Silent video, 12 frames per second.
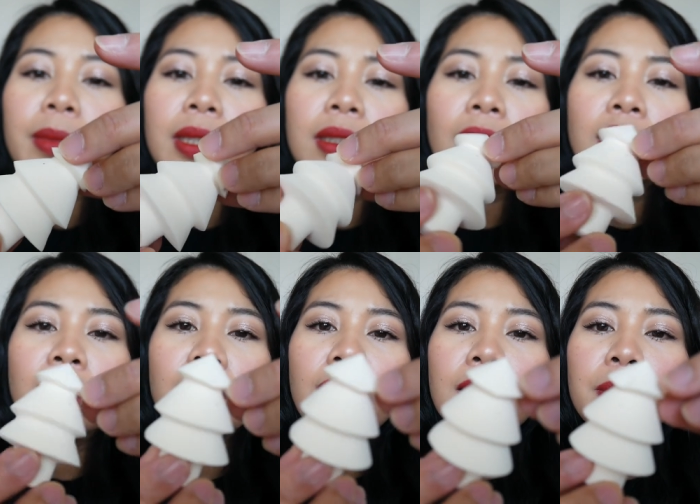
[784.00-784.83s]
It's
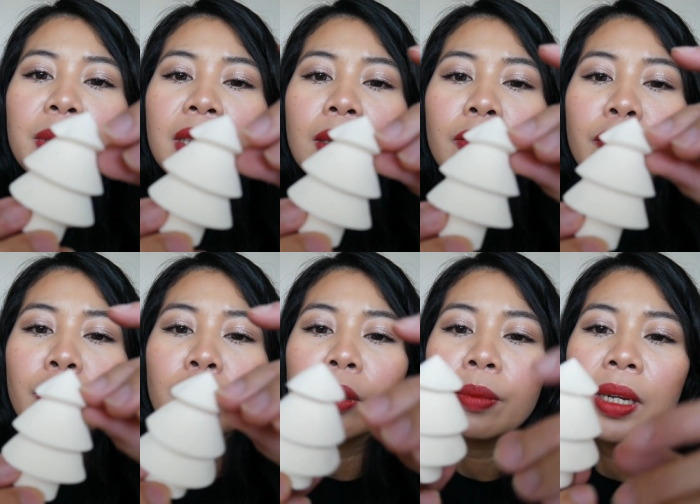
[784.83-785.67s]
actually a little bit
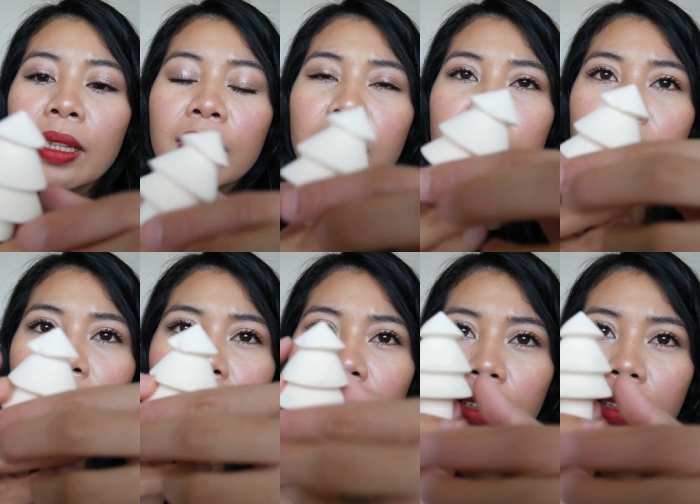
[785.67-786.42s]
deformed and there's like